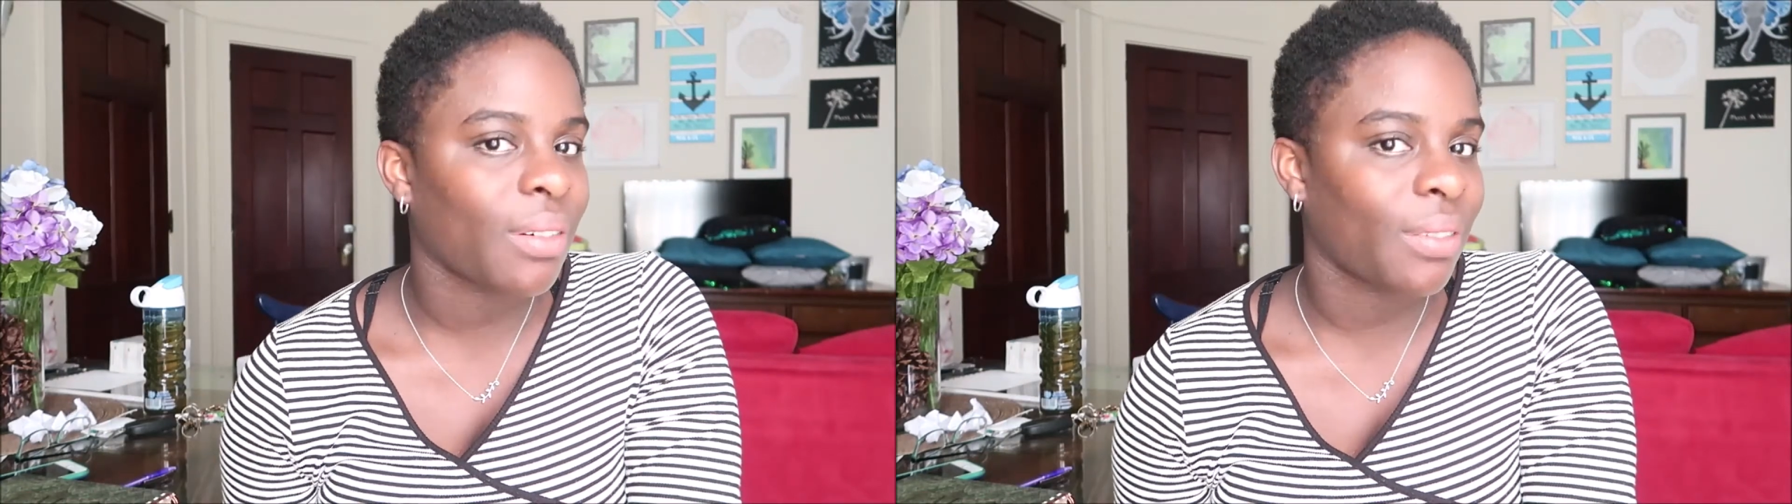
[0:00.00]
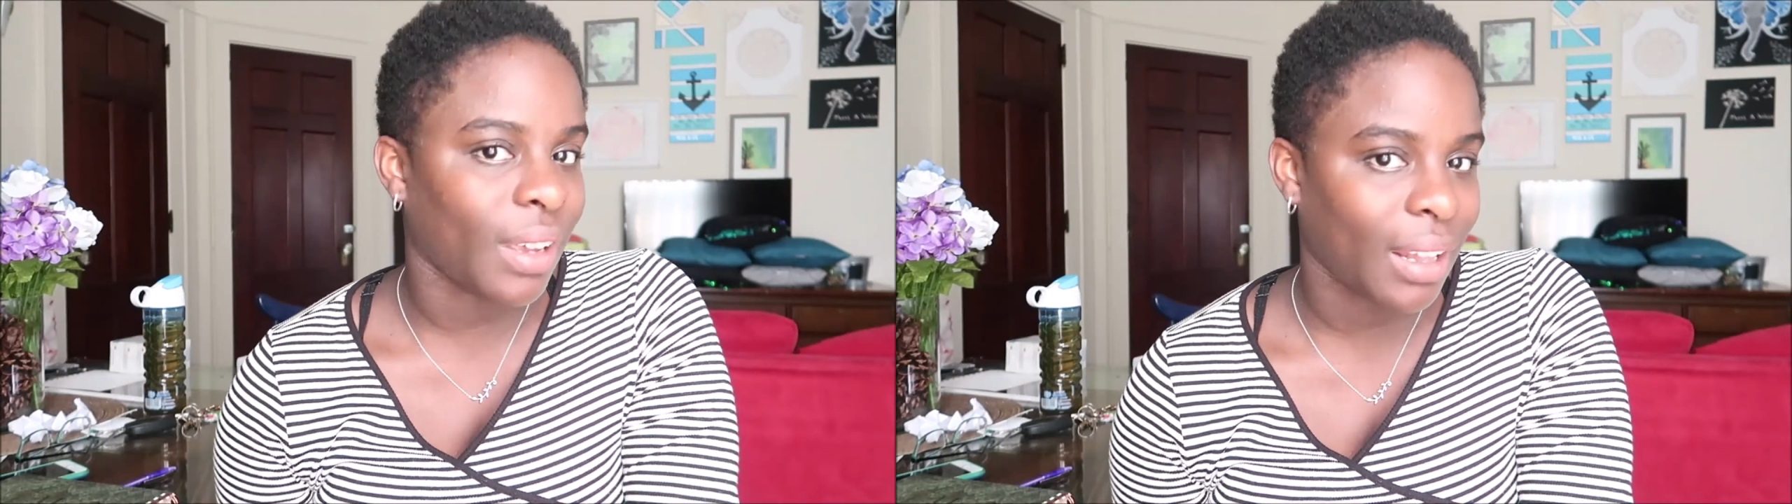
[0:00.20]

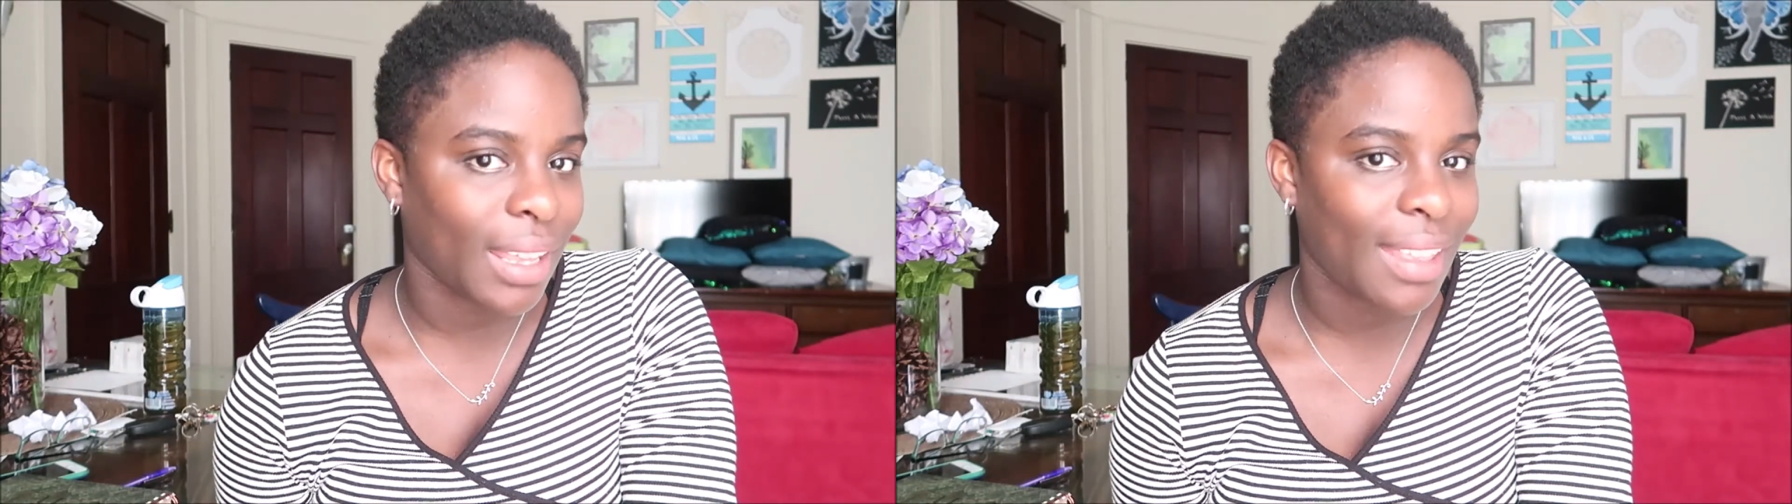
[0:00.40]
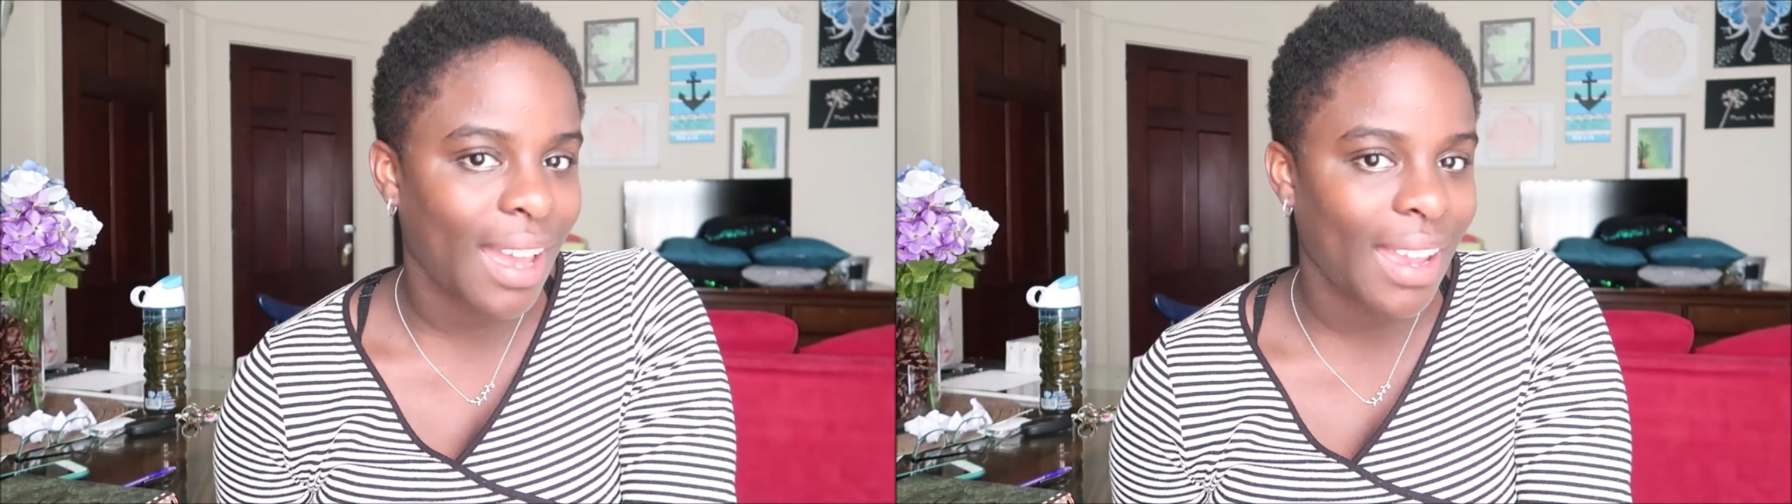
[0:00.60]

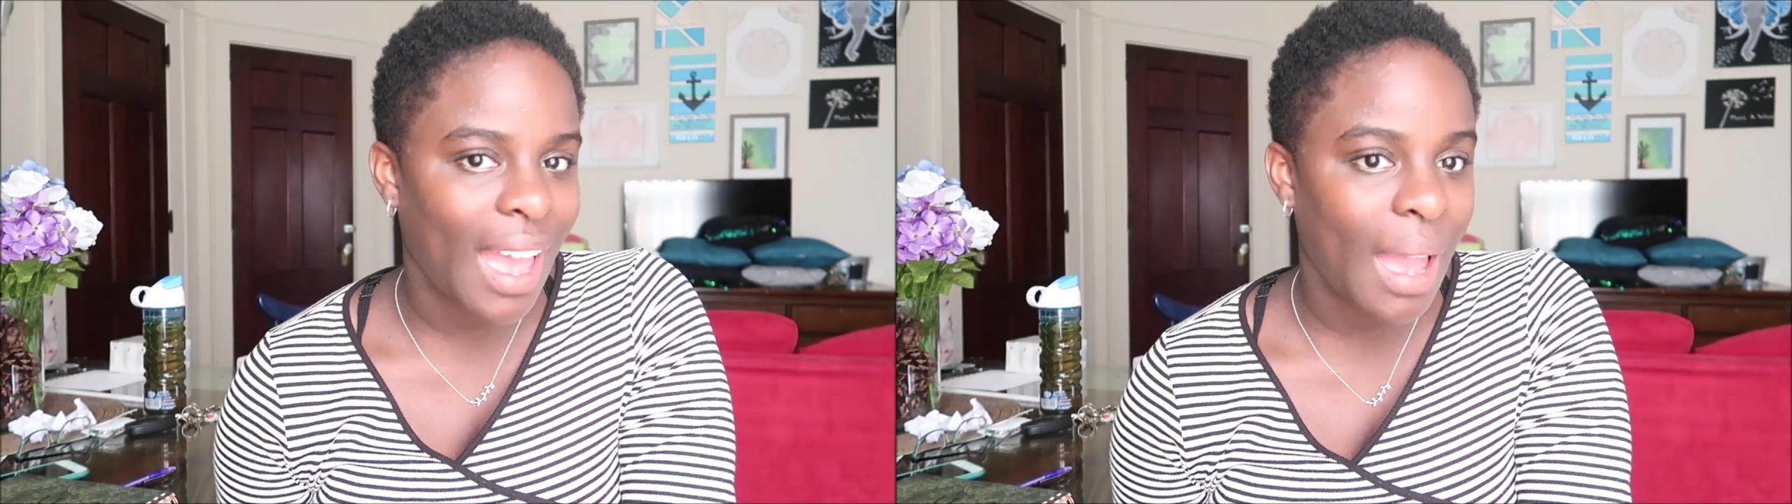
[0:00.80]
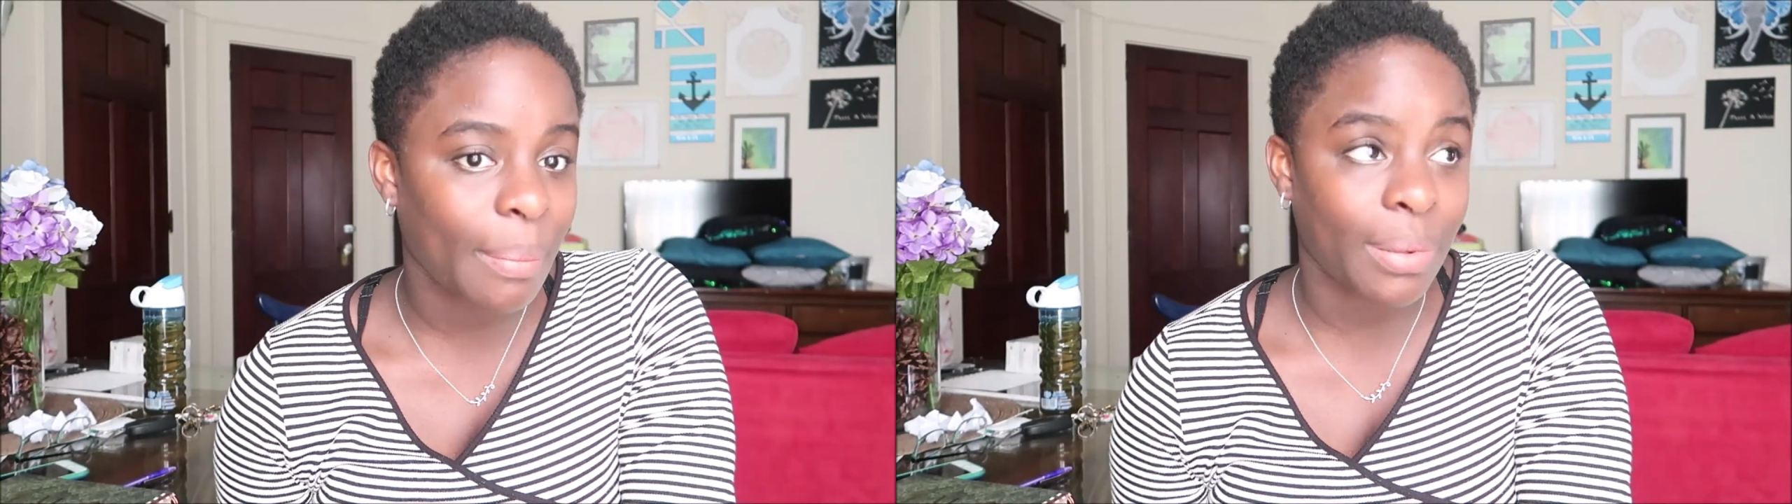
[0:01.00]
revealing that
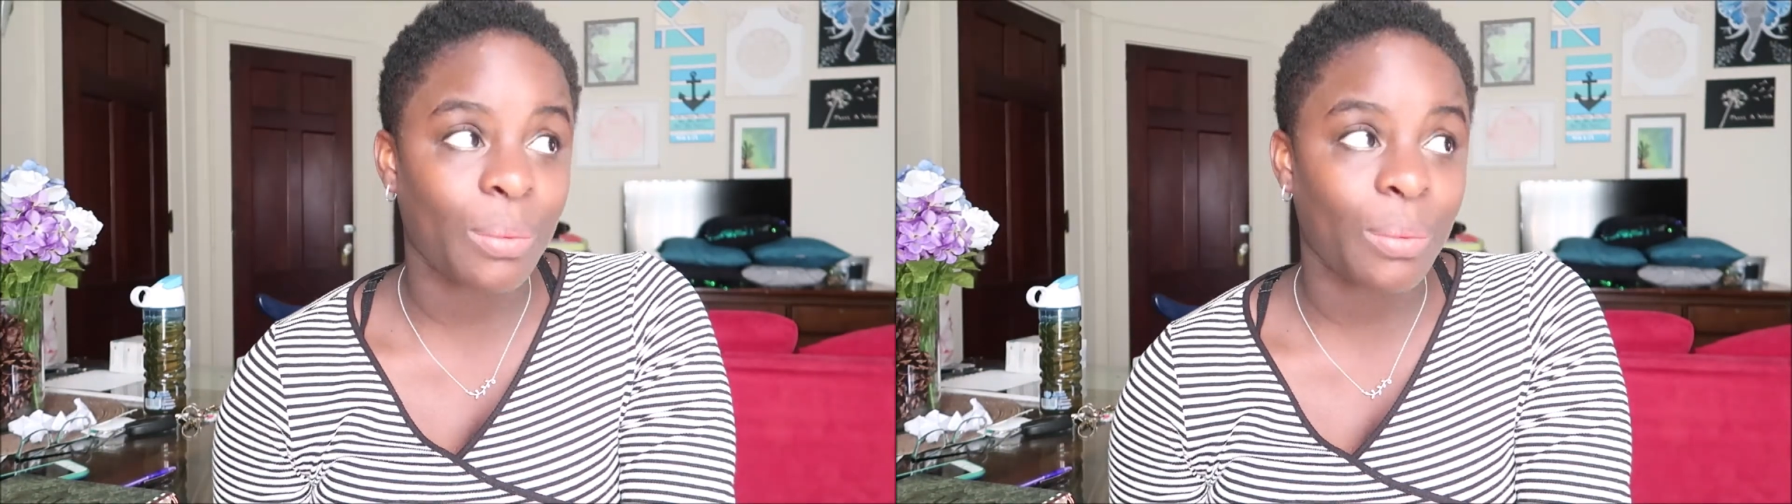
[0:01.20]
yet.